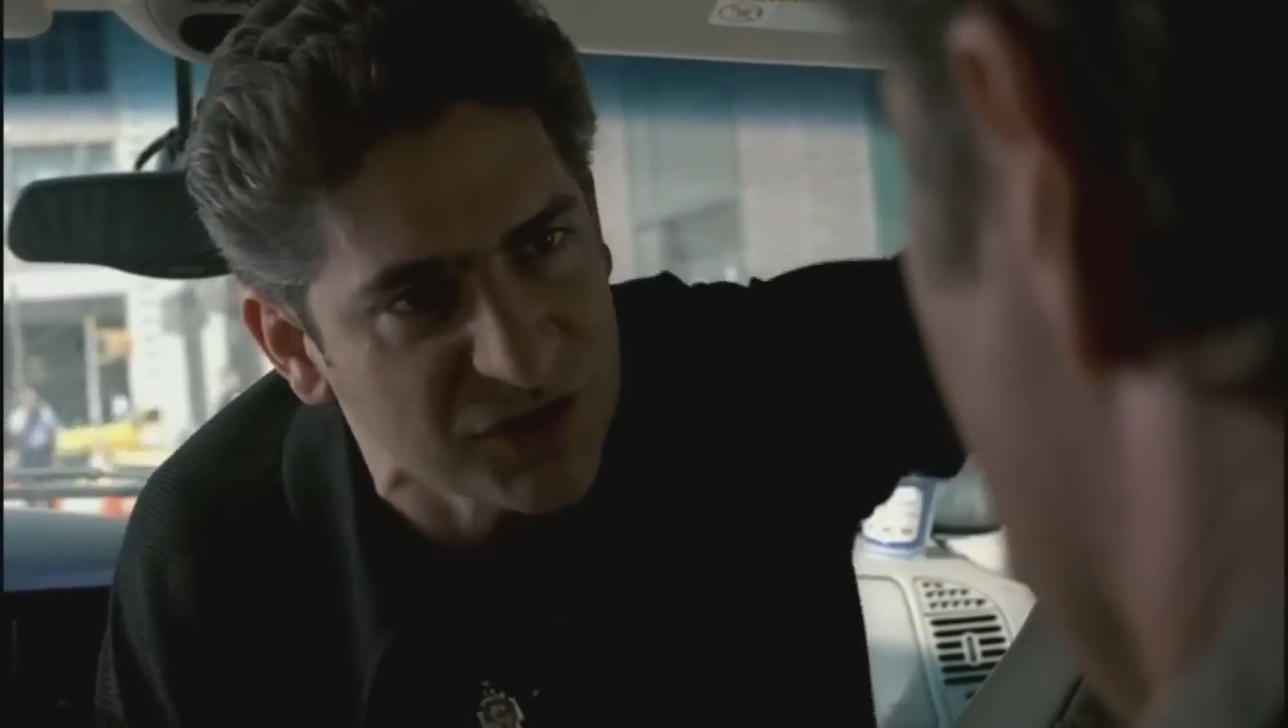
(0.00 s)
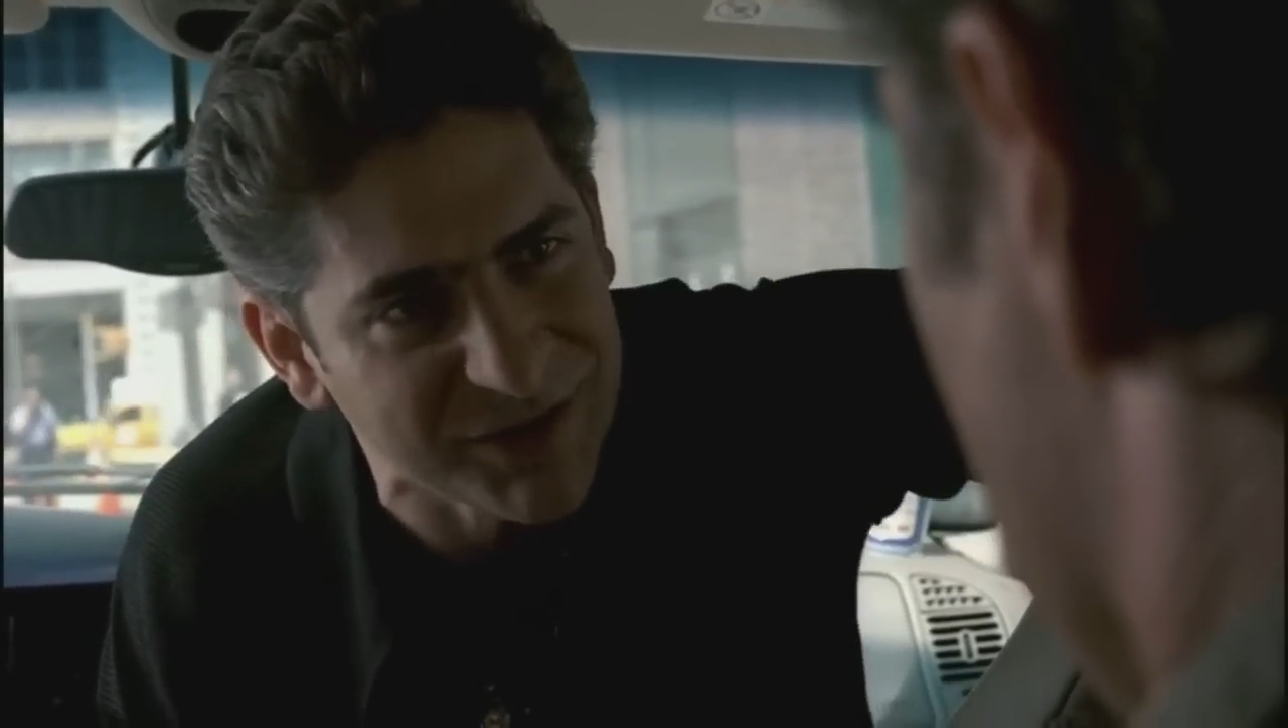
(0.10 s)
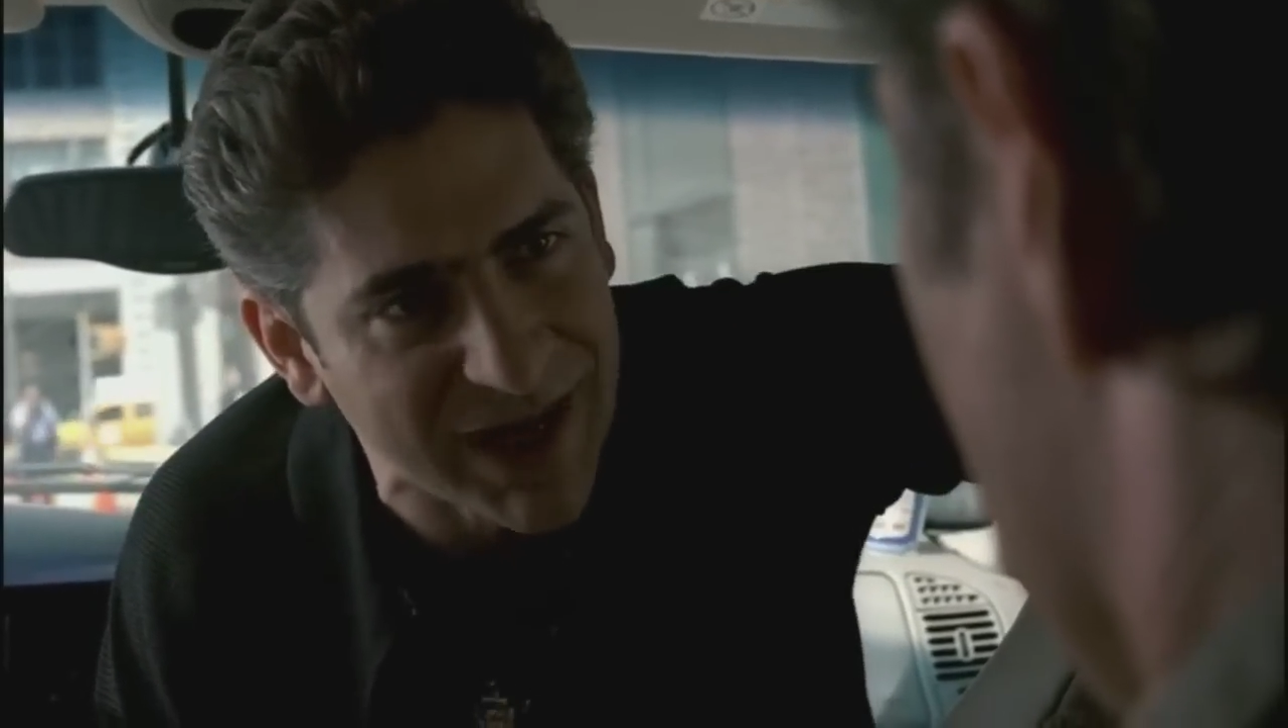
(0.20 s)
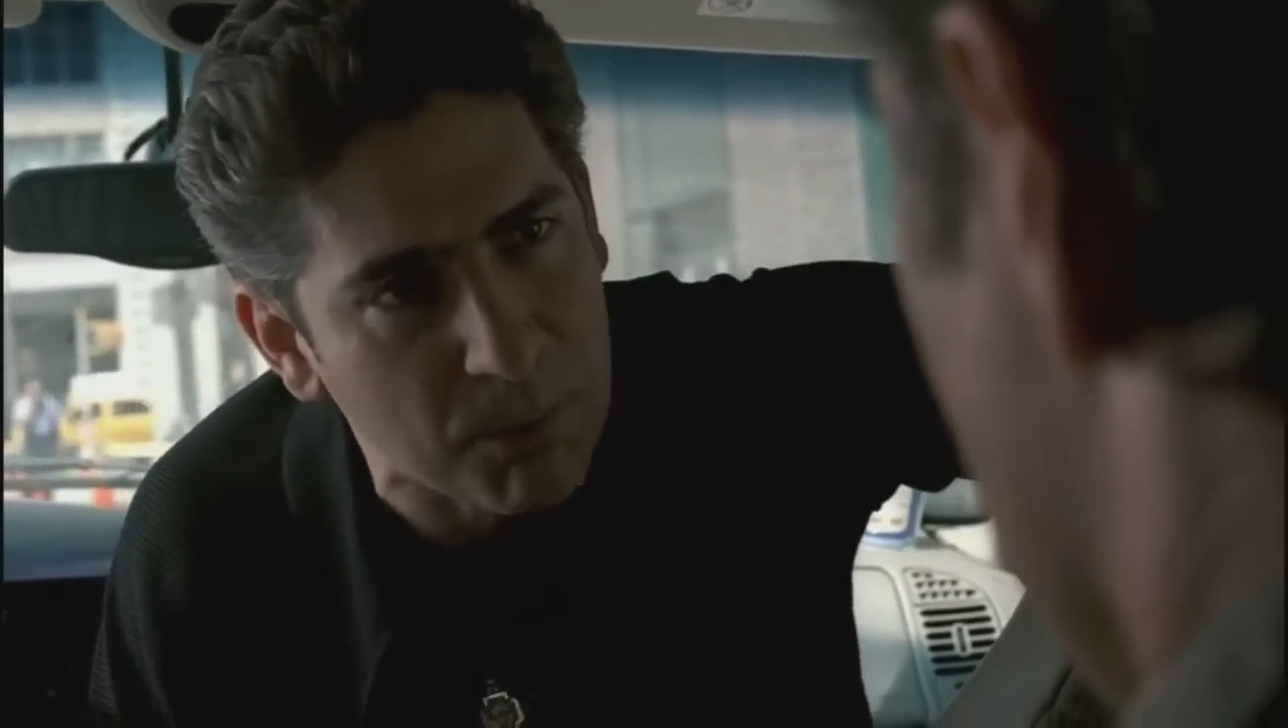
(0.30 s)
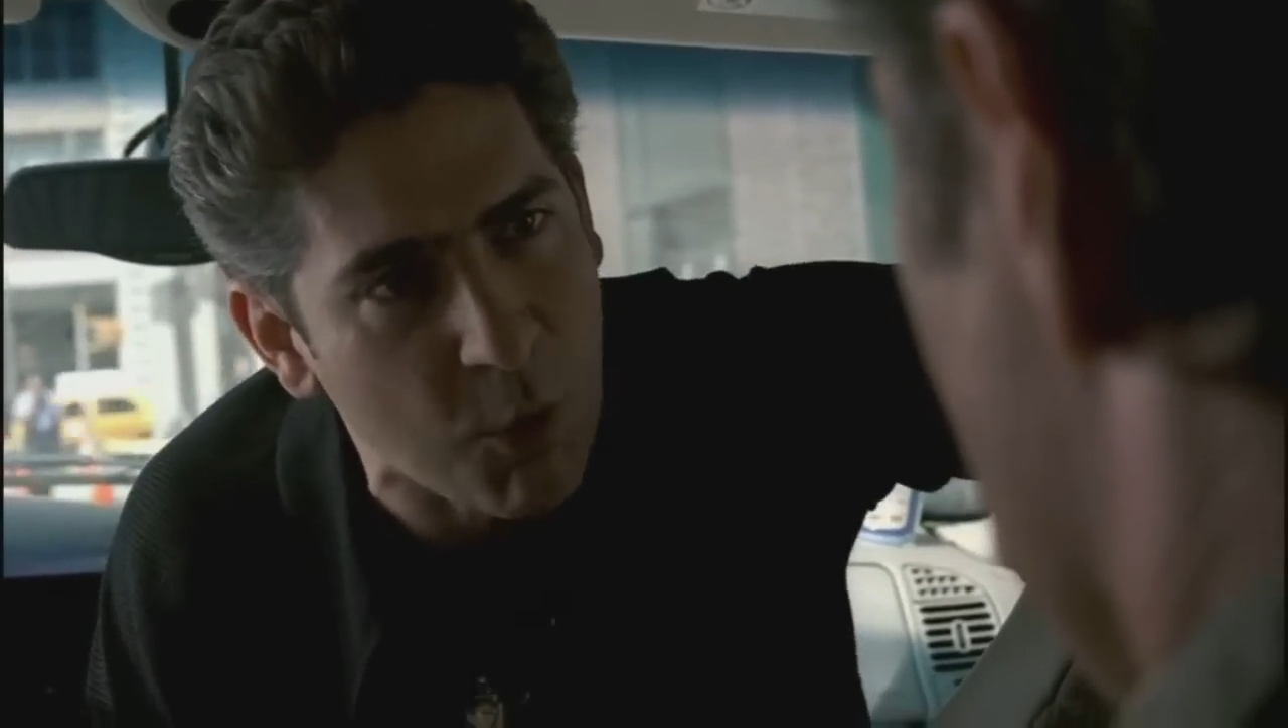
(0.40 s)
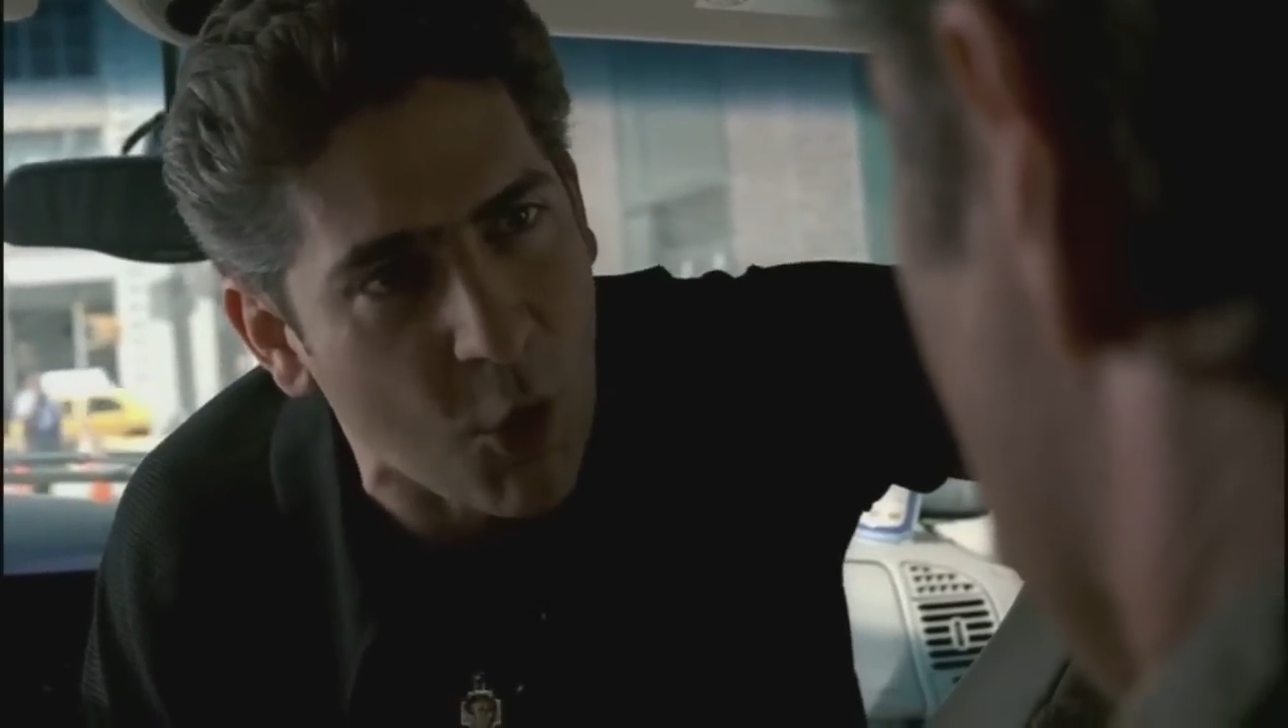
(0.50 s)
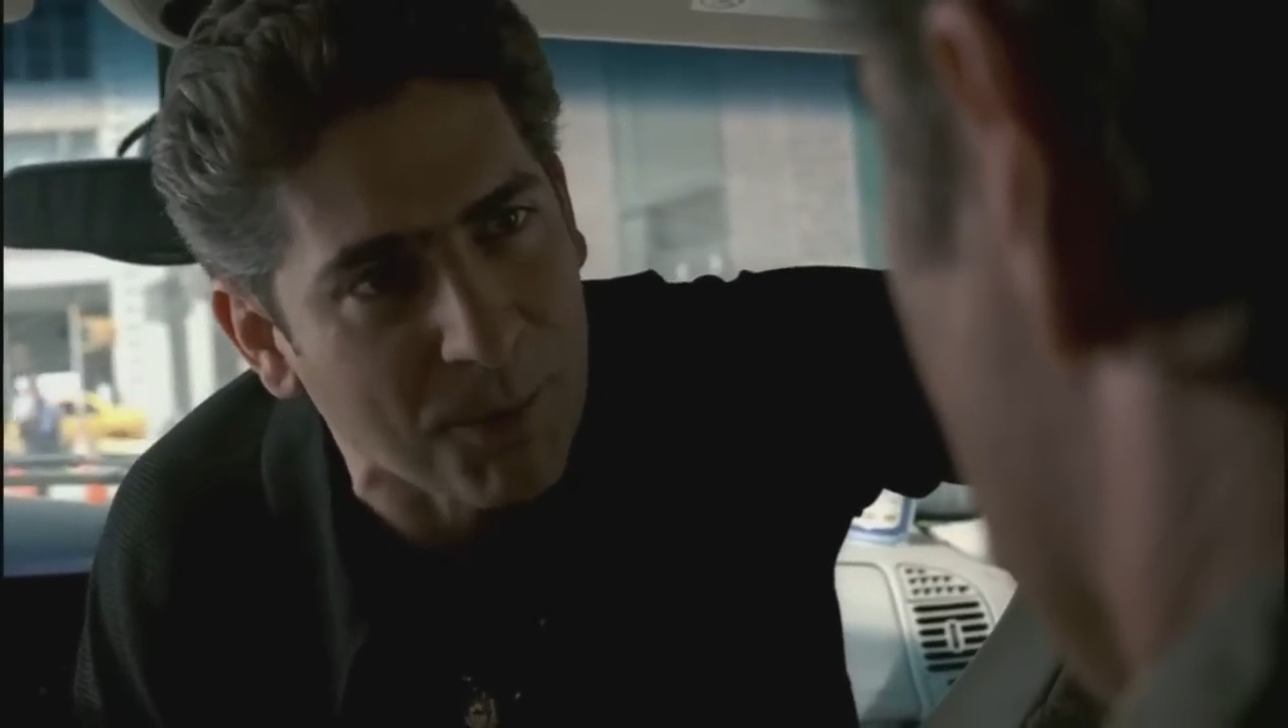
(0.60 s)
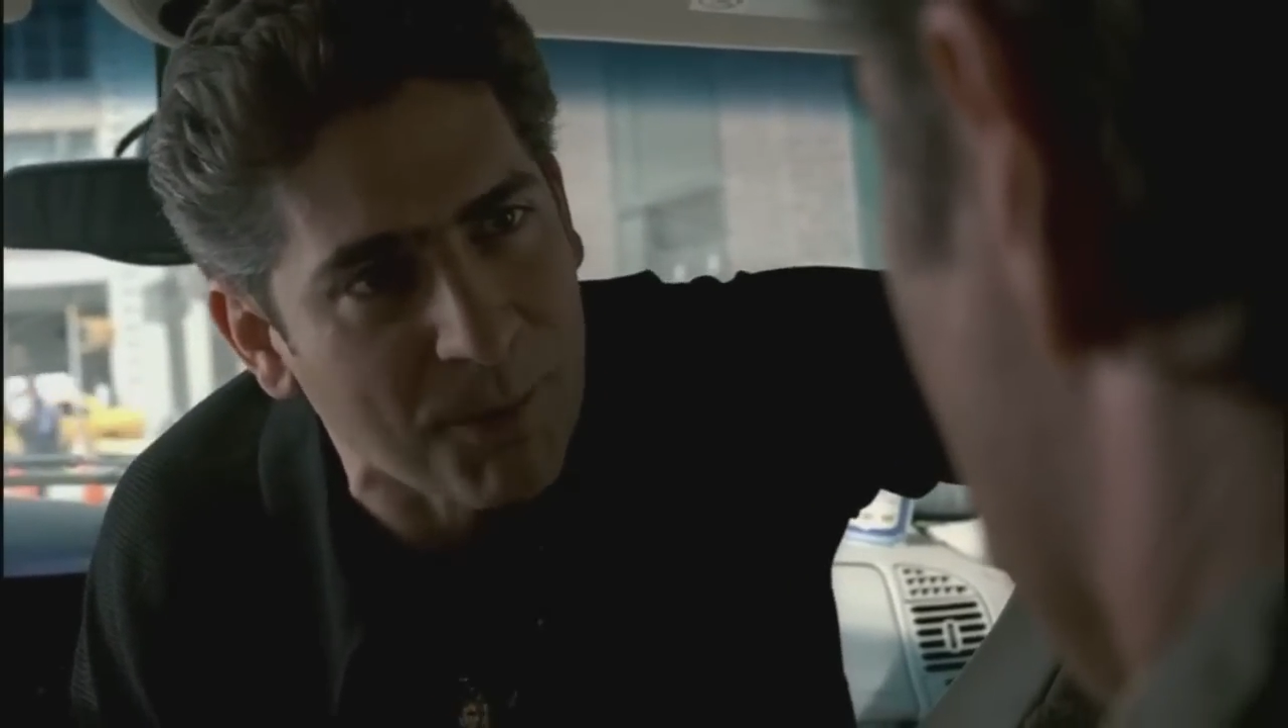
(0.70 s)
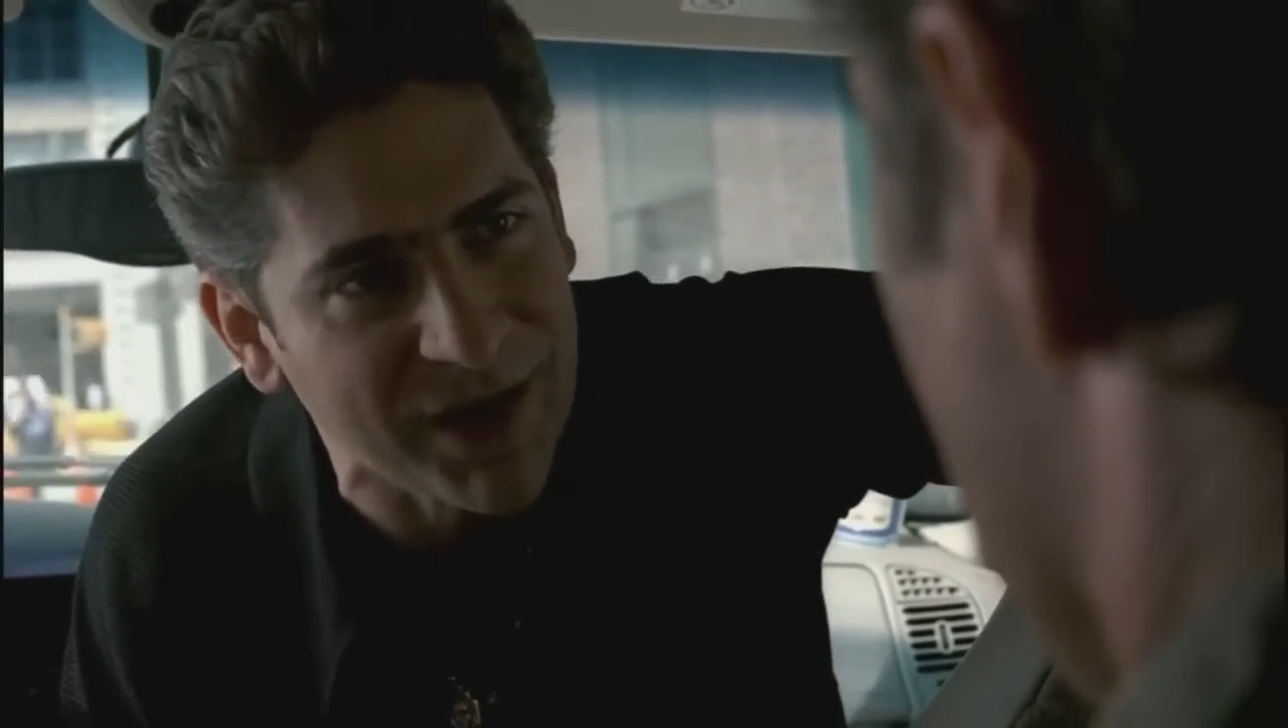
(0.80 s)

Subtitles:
She was getting porked